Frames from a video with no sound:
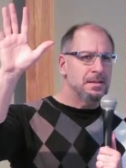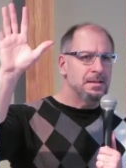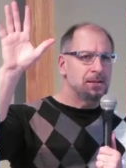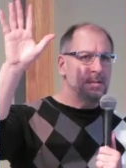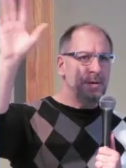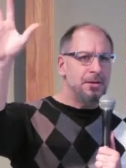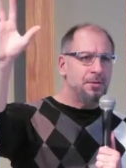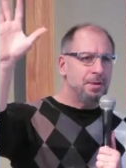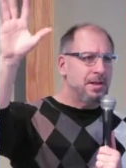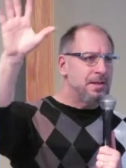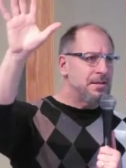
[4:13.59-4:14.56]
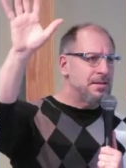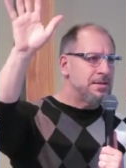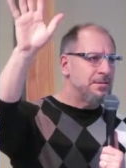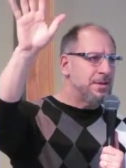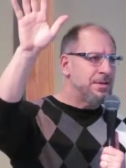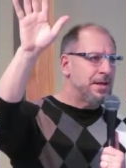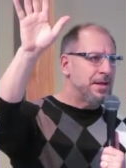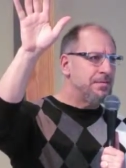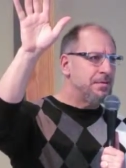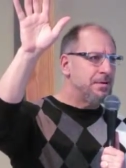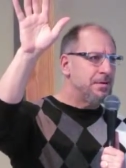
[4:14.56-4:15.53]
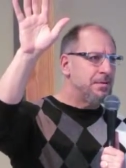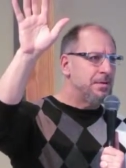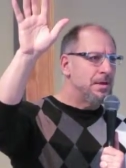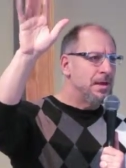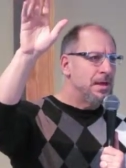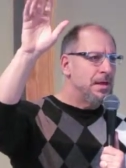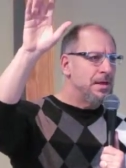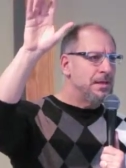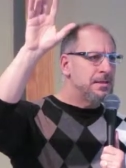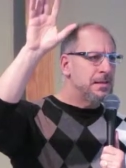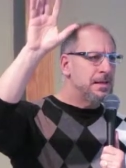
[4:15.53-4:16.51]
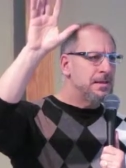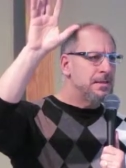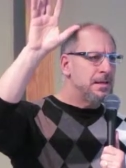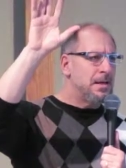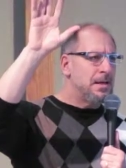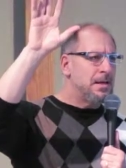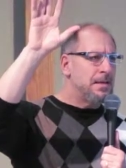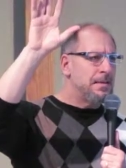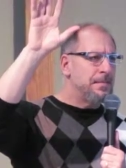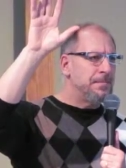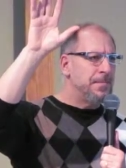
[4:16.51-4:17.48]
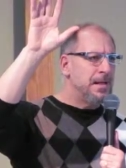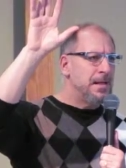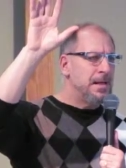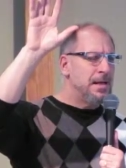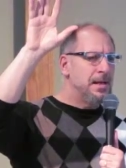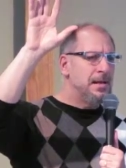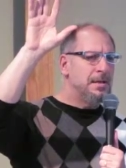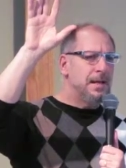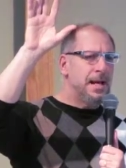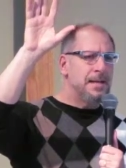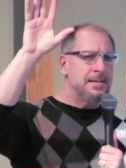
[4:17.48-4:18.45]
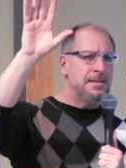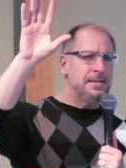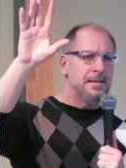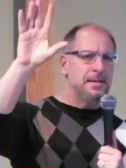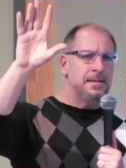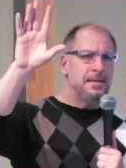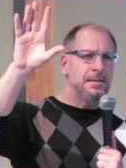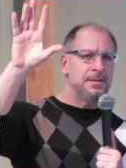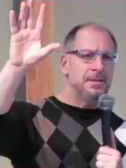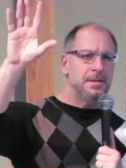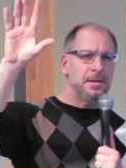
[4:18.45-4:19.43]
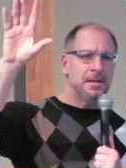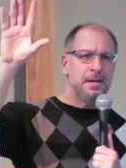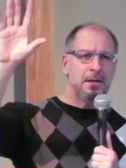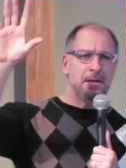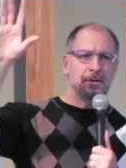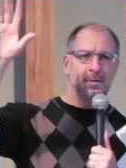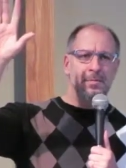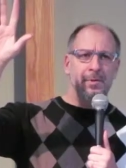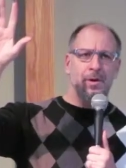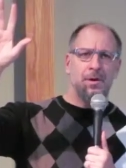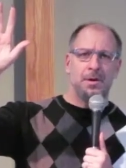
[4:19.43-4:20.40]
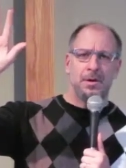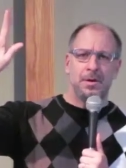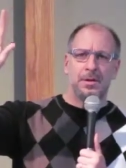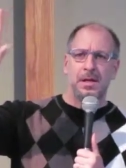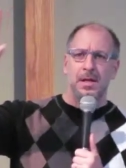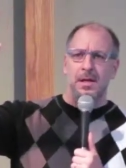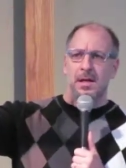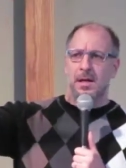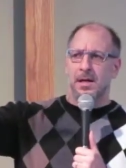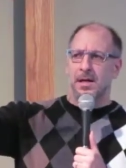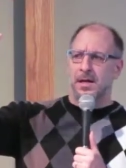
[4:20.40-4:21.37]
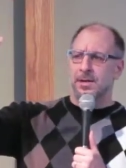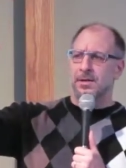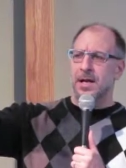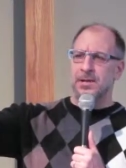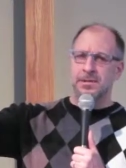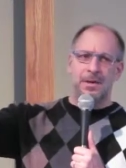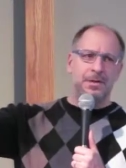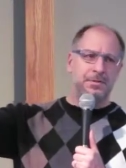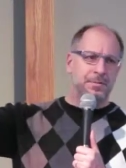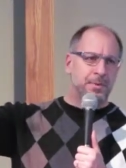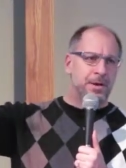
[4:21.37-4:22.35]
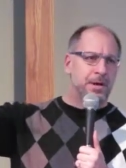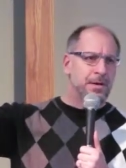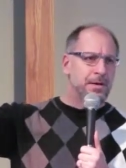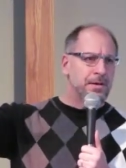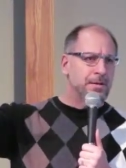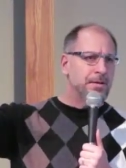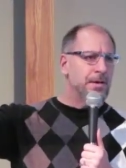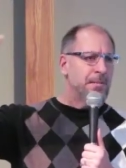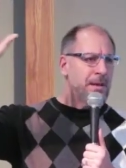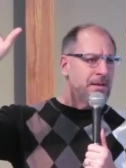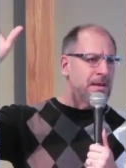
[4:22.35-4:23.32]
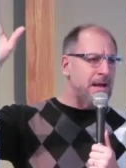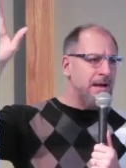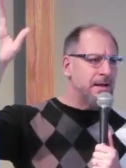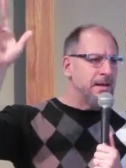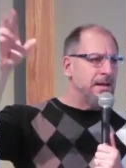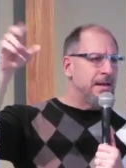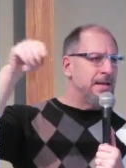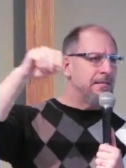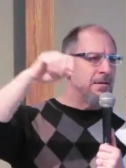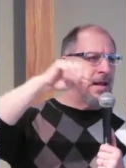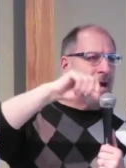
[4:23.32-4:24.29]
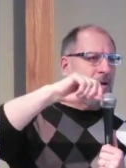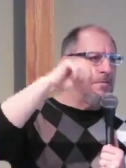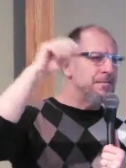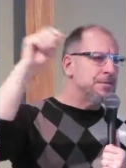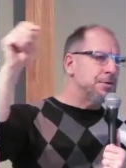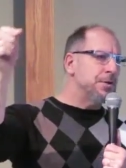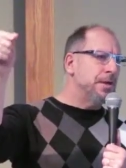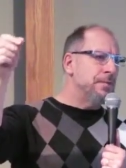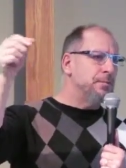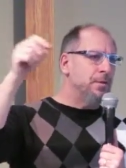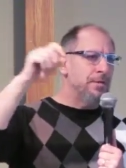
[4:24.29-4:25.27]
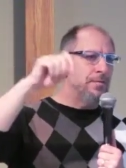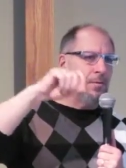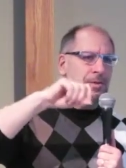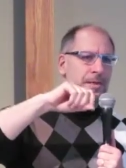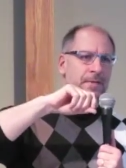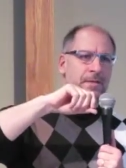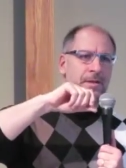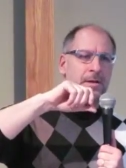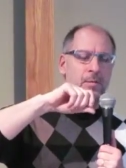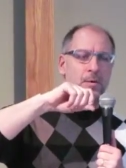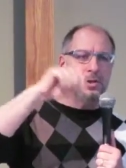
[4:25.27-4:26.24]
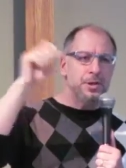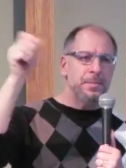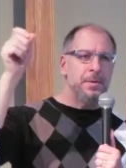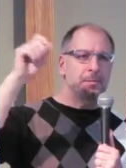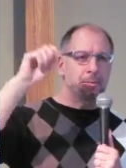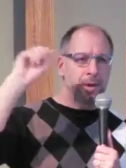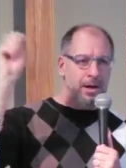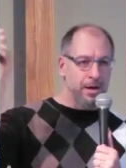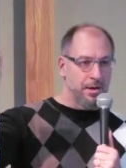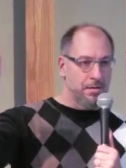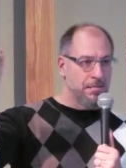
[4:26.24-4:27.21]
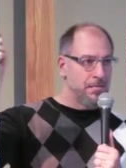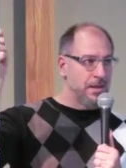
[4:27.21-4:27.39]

Does anybody know what it is? Just raise your hand if you know. It's it's um, in Kansas City. There's a, a group called uh, International House of Prayer. Look it up online, and they have a live stream twenty-four seven worship and prayer,